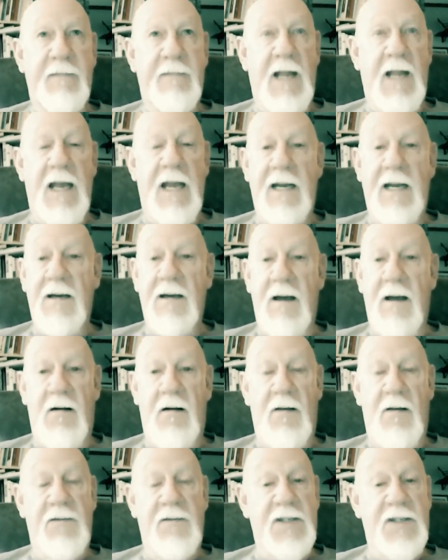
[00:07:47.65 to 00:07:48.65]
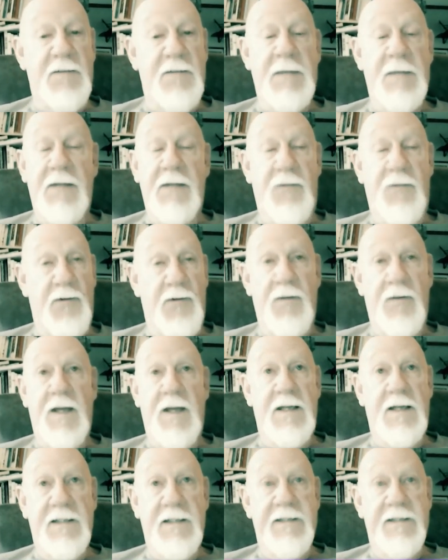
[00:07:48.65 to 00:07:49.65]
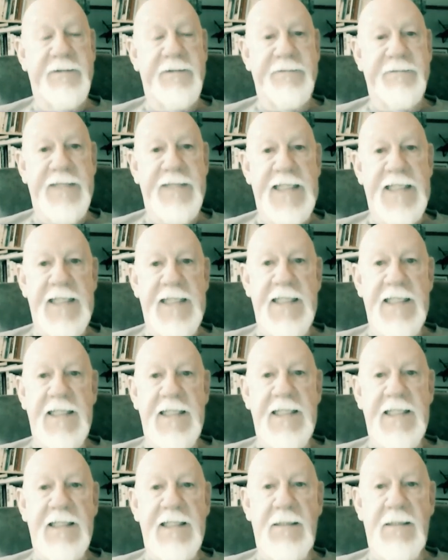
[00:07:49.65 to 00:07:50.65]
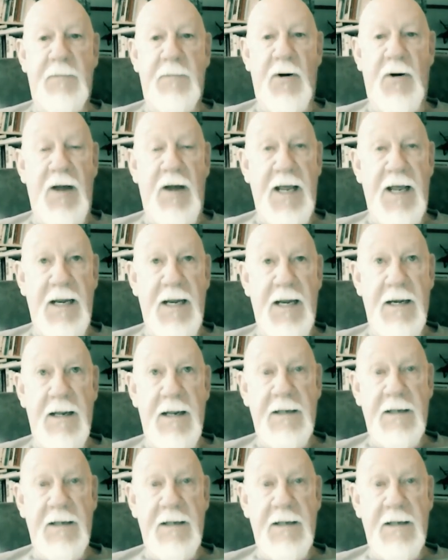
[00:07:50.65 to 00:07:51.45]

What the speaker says: and all of us have been through this. The brain,